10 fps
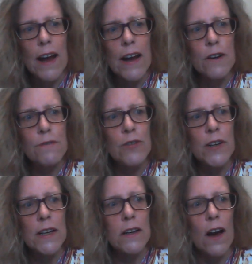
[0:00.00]

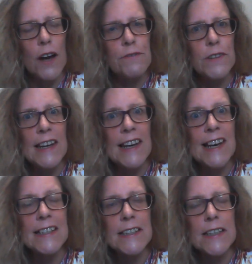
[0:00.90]
every life
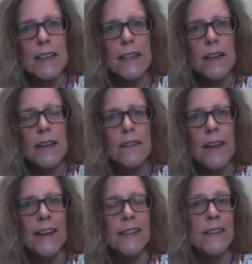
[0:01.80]
lesson
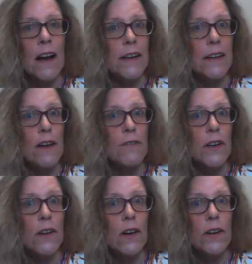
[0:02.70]
that duck had ever
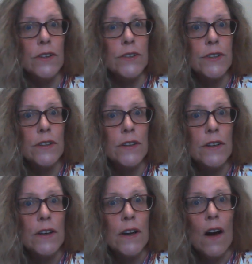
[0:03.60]
learnt.
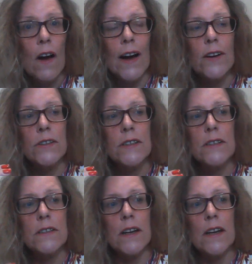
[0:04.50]
I could
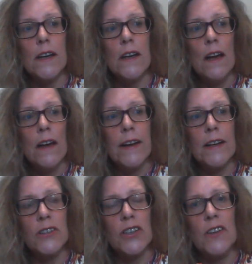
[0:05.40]
see
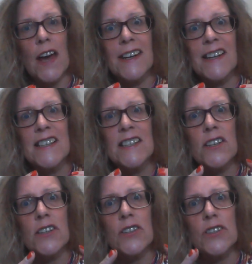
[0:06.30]
into that
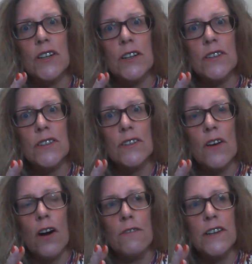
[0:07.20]
existence
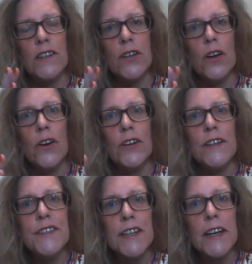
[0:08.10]
of
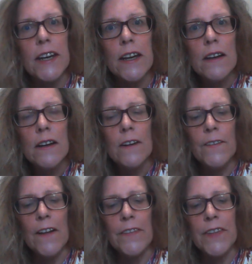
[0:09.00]
eternity
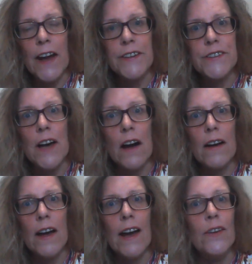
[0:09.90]
that that
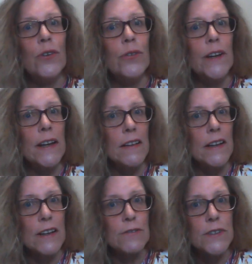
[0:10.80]
duck had already
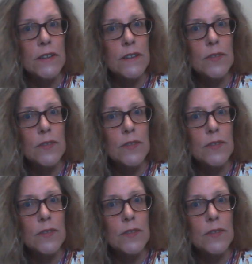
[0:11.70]
lived.